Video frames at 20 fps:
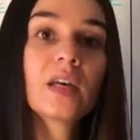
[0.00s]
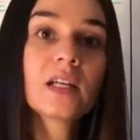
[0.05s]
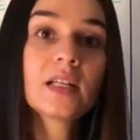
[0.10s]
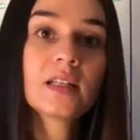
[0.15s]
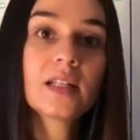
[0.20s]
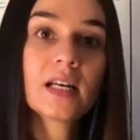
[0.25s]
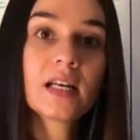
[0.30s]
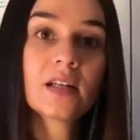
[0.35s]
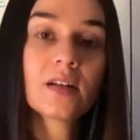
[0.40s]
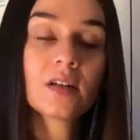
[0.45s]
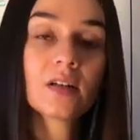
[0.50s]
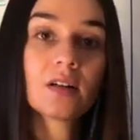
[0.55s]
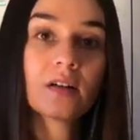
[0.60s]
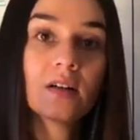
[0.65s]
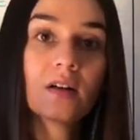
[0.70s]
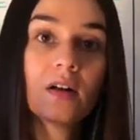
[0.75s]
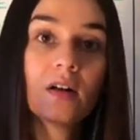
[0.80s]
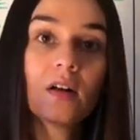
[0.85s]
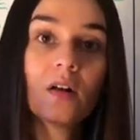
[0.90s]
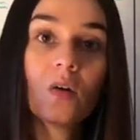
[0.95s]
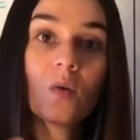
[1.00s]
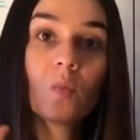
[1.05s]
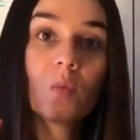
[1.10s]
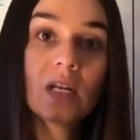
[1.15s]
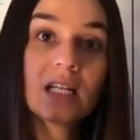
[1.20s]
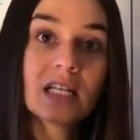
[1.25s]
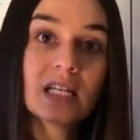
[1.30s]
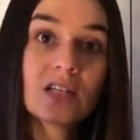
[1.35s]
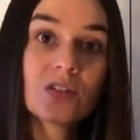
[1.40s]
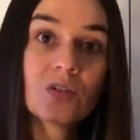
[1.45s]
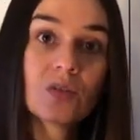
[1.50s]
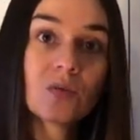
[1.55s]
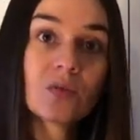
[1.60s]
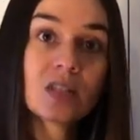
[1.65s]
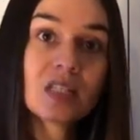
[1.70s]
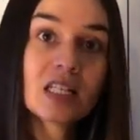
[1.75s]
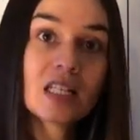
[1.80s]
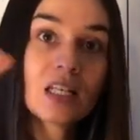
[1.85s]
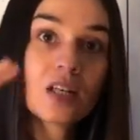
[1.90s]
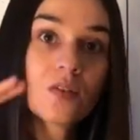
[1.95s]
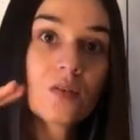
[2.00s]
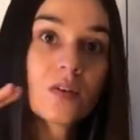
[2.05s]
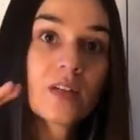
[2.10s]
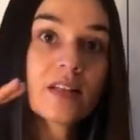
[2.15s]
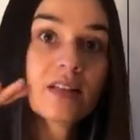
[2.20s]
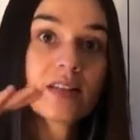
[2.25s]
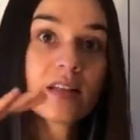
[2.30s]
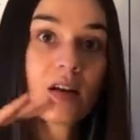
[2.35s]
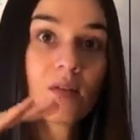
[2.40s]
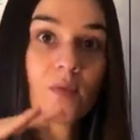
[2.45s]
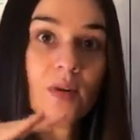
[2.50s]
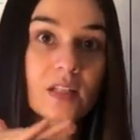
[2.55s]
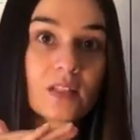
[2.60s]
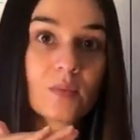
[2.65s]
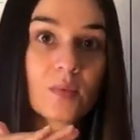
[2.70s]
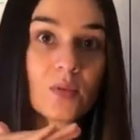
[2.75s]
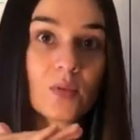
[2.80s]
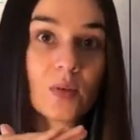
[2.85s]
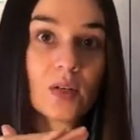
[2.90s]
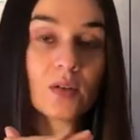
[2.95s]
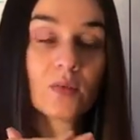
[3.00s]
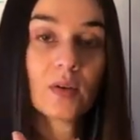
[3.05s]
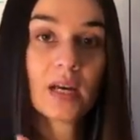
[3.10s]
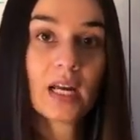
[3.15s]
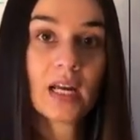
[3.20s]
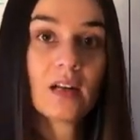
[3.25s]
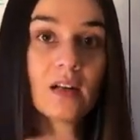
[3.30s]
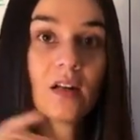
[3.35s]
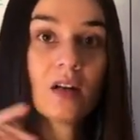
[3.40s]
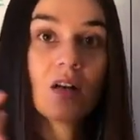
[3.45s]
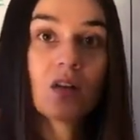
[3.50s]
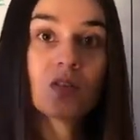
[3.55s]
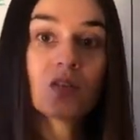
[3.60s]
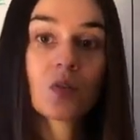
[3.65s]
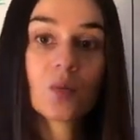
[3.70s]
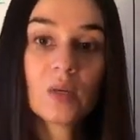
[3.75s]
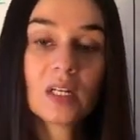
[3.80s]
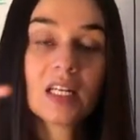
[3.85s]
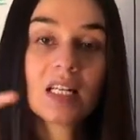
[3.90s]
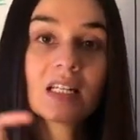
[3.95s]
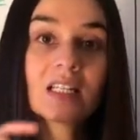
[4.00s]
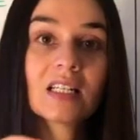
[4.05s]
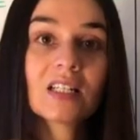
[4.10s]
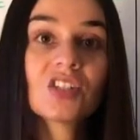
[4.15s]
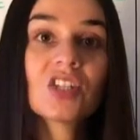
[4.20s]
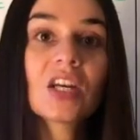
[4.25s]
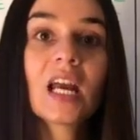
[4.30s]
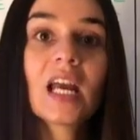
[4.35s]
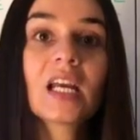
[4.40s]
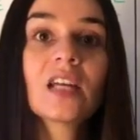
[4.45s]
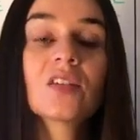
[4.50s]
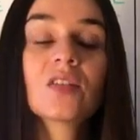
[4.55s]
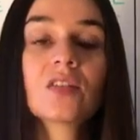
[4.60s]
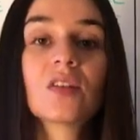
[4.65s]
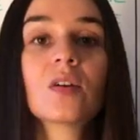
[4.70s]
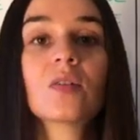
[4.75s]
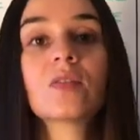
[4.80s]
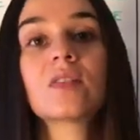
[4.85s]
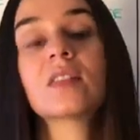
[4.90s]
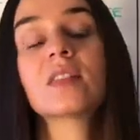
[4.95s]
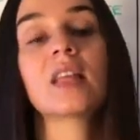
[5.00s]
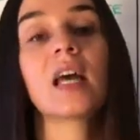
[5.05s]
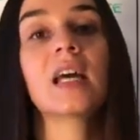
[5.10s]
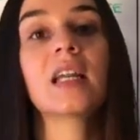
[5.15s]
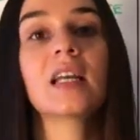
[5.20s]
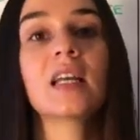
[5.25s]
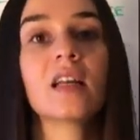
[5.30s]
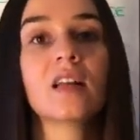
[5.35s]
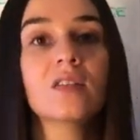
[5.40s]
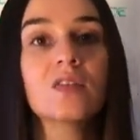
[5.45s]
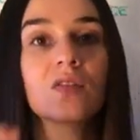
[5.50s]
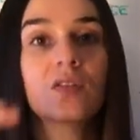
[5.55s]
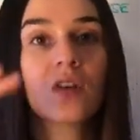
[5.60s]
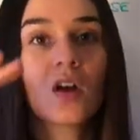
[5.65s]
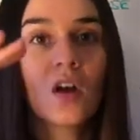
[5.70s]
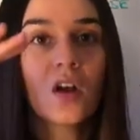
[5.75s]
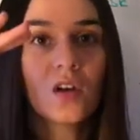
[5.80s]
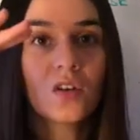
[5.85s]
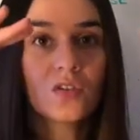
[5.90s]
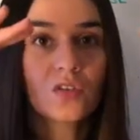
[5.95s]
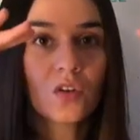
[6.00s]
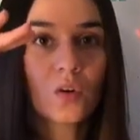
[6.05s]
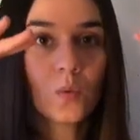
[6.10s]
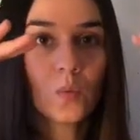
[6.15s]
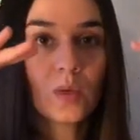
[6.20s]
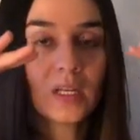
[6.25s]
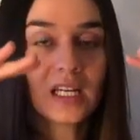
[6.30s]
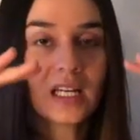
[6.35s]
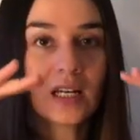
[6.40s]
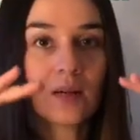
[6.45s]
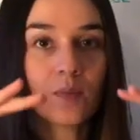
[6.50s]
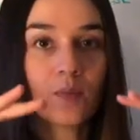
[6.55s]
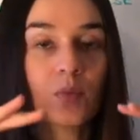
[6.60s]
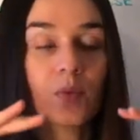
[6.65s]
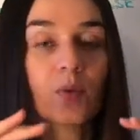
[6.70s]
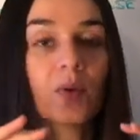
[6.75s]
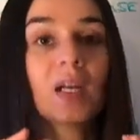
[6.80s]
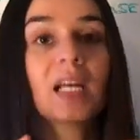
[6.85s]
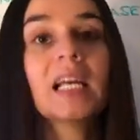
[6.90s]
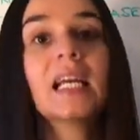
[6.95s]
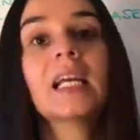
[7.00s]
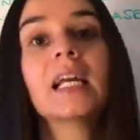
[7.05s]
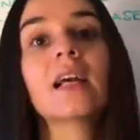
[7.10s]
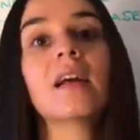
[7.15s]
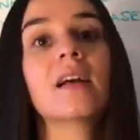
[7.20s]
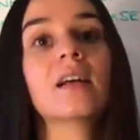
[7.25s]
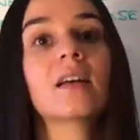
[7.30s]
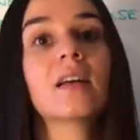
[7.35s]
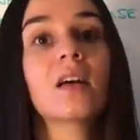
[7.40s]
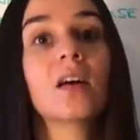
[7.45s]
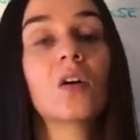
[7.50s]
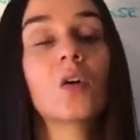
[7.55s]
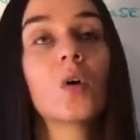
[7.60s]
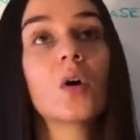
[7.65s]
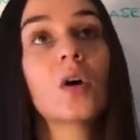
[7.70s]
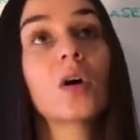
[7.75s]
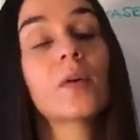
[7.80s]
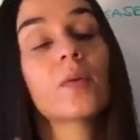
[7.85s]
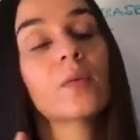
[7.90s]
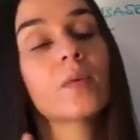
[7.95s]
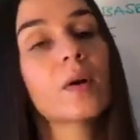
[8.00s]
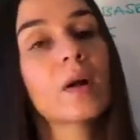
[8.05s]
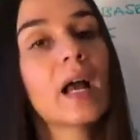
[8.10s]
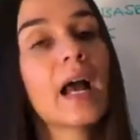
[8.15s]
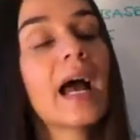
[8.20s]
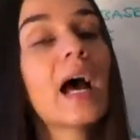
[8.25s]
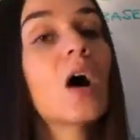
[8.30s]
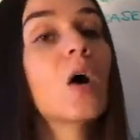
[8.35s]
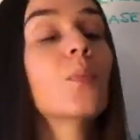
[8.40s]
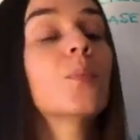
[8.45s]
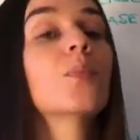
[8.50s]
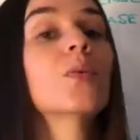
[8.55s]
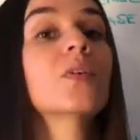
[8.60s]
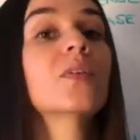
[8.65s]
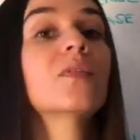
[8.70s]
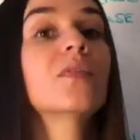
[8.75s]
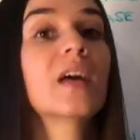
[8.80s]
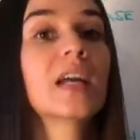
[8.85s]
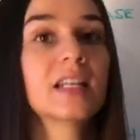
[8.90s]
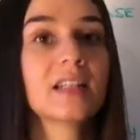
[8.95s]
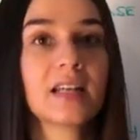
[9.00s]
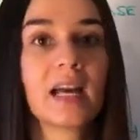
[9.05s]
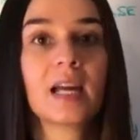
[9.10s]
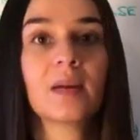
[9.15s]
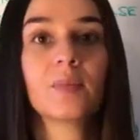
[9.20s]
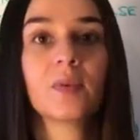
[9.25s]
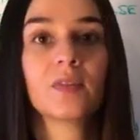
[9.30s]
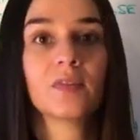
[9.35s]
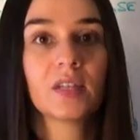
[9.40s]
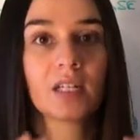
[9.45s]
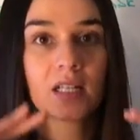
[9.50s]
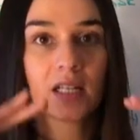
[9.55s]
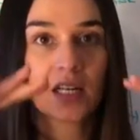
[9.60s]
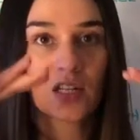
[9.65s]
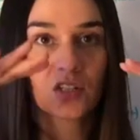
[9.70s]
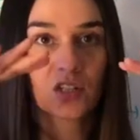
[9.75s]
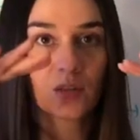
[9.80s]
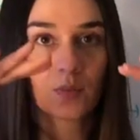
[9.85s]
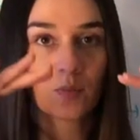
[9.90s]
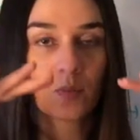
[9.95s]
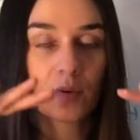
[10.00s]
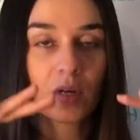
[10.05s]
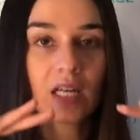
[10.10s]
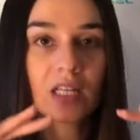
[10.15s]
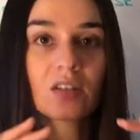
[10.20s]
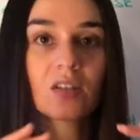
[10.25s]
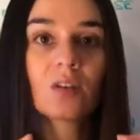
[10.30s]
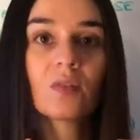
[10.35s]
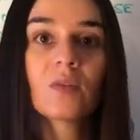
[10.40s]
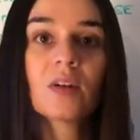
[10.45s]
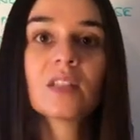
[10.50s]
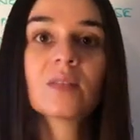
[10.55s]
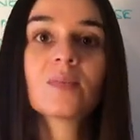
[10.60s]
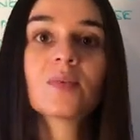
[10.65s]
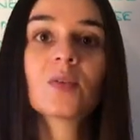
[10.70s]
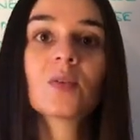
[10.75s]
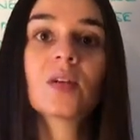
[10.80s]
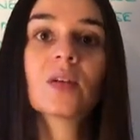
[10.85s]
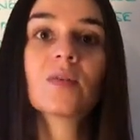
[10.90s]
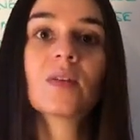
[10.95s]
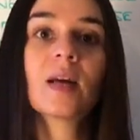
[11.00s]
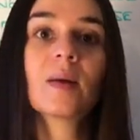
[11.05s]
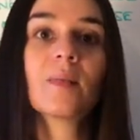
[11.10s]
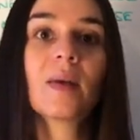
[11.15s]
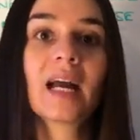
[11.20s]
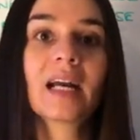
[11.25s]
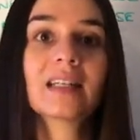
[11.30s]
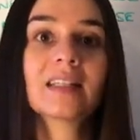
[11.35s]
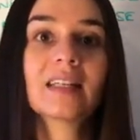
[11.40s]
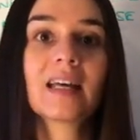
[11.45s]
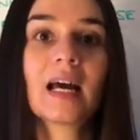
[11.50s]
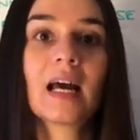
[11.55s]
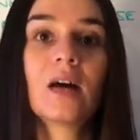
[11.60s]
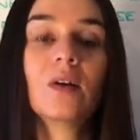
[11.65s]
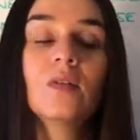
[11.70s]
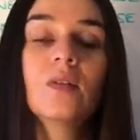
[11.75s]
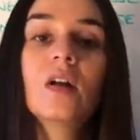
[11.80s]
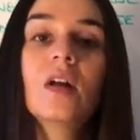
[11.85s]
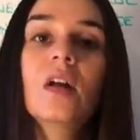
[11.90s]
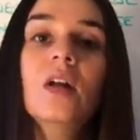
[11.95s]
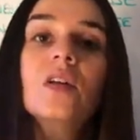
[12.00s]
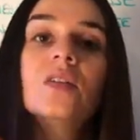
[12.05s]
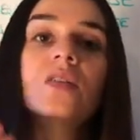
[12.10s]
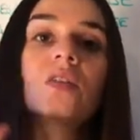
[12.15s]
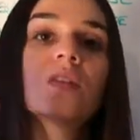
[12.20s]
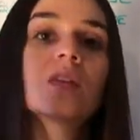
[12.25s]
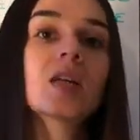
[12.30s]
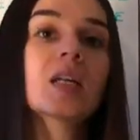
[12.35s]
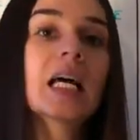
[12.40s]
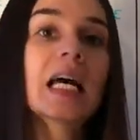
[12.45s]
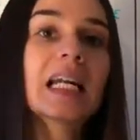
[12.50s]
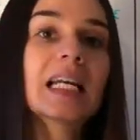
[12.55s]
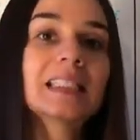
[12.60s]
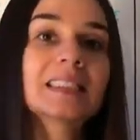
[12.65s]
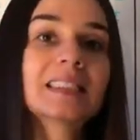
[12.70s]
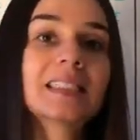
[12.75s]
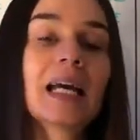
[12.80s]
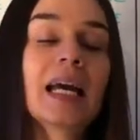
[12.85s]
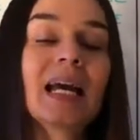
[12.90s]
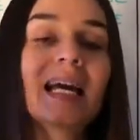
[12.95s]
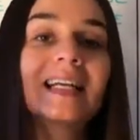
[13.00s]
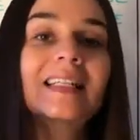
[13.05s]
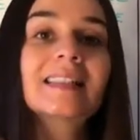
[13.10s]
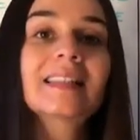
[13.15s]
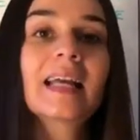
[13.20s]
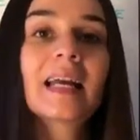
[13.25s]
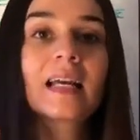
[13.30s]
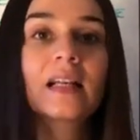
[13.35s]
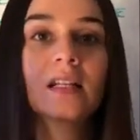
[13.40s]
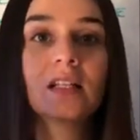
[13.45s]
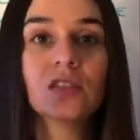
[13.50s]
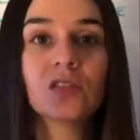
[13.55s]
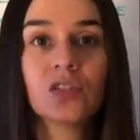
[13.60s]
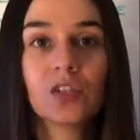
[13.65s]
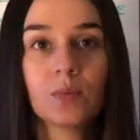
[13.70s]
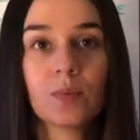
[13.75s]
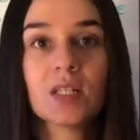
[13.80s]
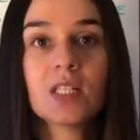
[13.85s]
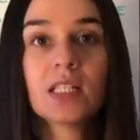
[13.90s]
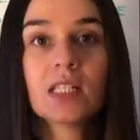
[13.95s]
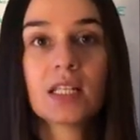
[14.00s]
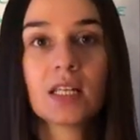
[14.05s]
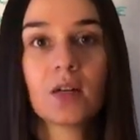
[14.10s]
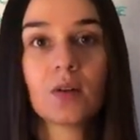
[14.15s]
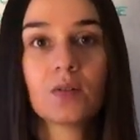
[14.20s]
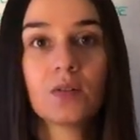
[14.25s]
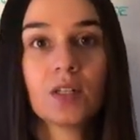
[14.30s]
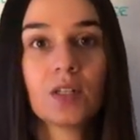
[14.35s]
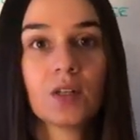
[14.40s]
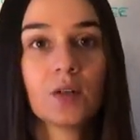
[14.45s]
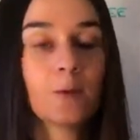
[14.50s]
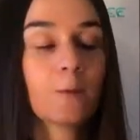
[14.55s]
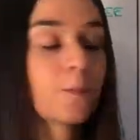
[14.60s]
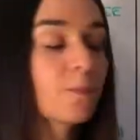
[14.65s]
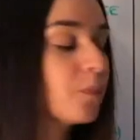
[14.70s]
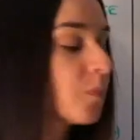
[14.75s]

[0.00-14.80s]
ventilator, we need to decrease that respiratory rate. So we need to change those settings so we can bring or help prevent hyperventilation, bring their respiratory rate back down so they're not exhaling too much CO2.